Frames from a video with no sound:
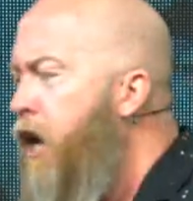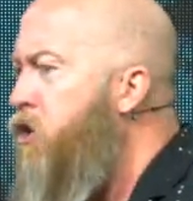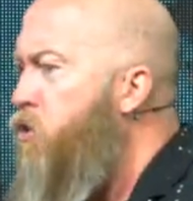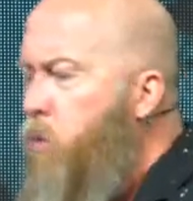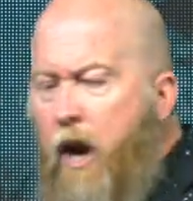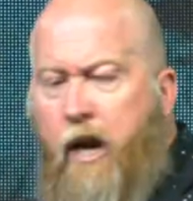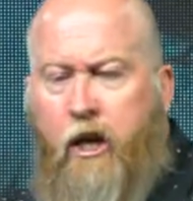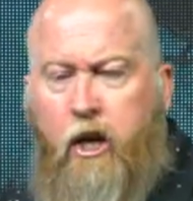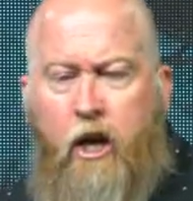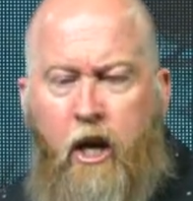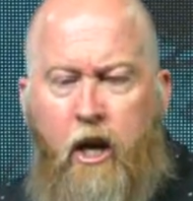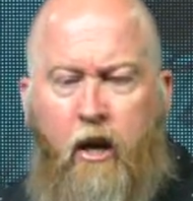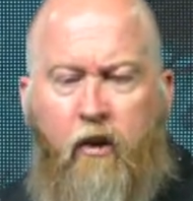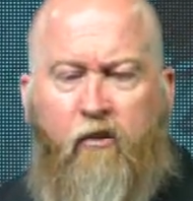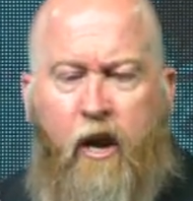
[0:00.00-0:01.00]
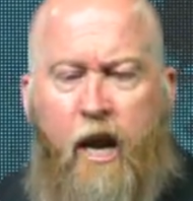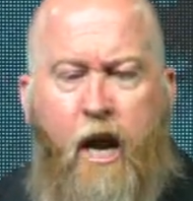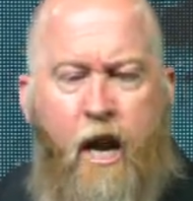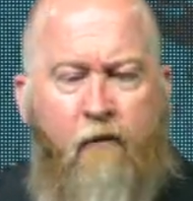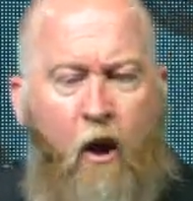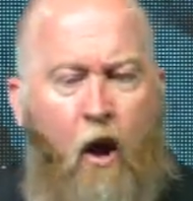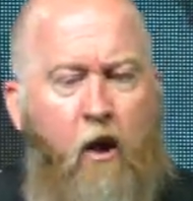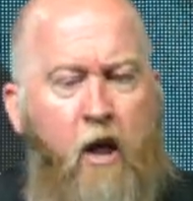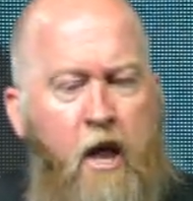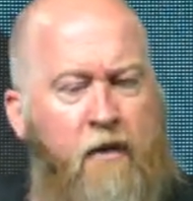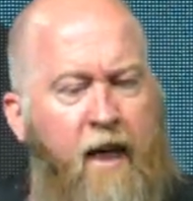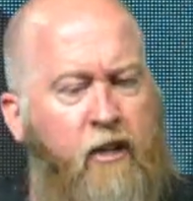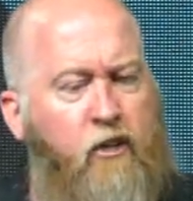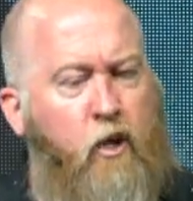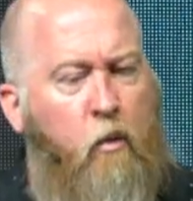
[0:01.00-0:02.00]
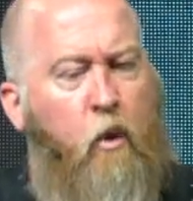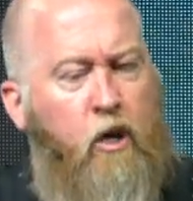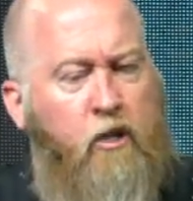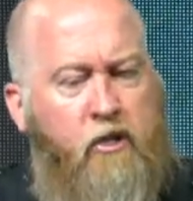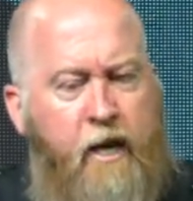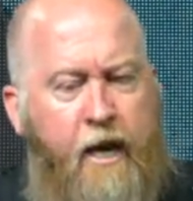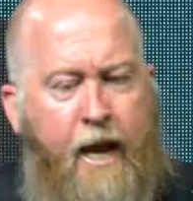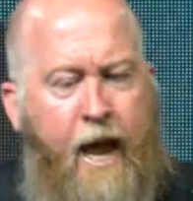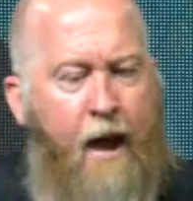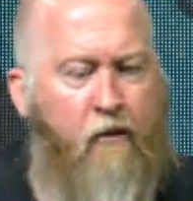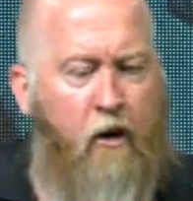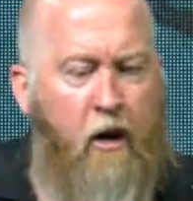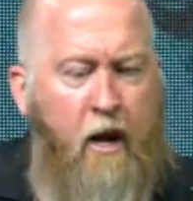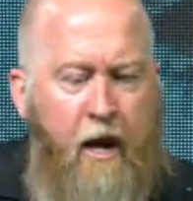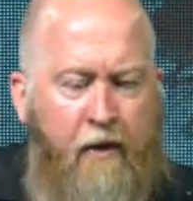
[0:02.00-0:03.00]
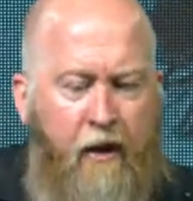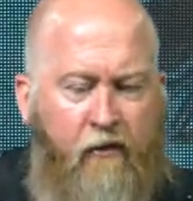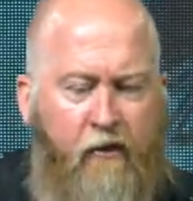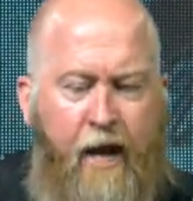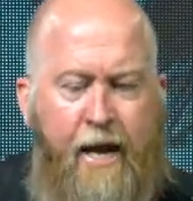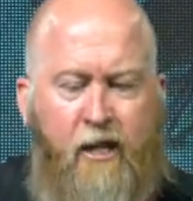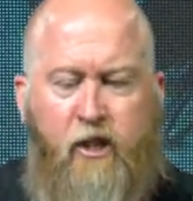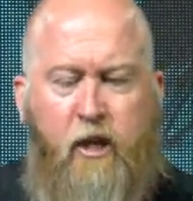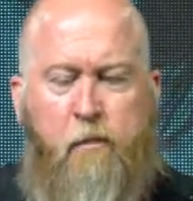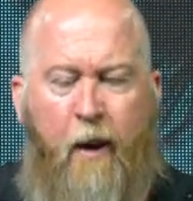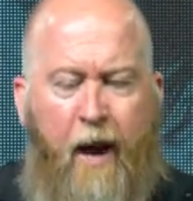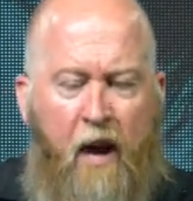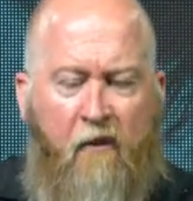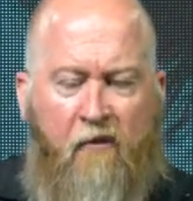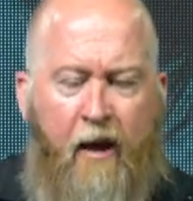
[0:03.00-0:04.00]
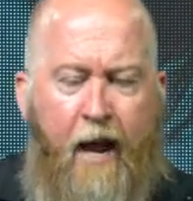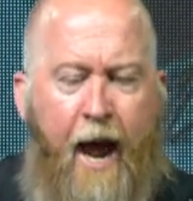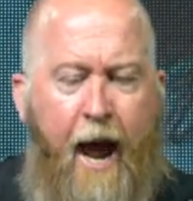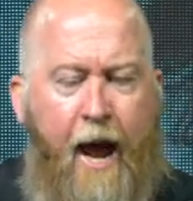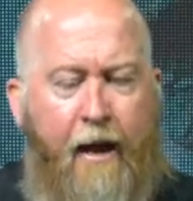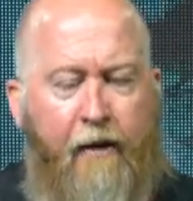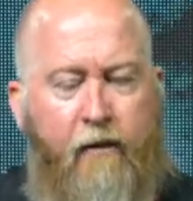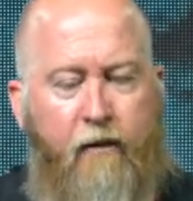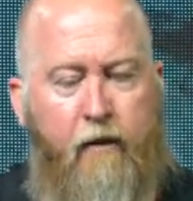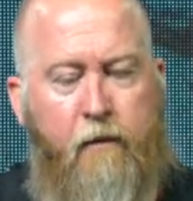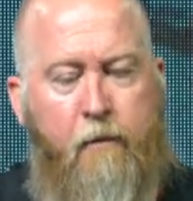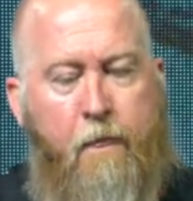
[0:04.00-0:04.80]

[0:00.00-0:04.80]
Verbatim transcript: He's wicked and he's evil. That's the worst thing ever. This guy should pay for that.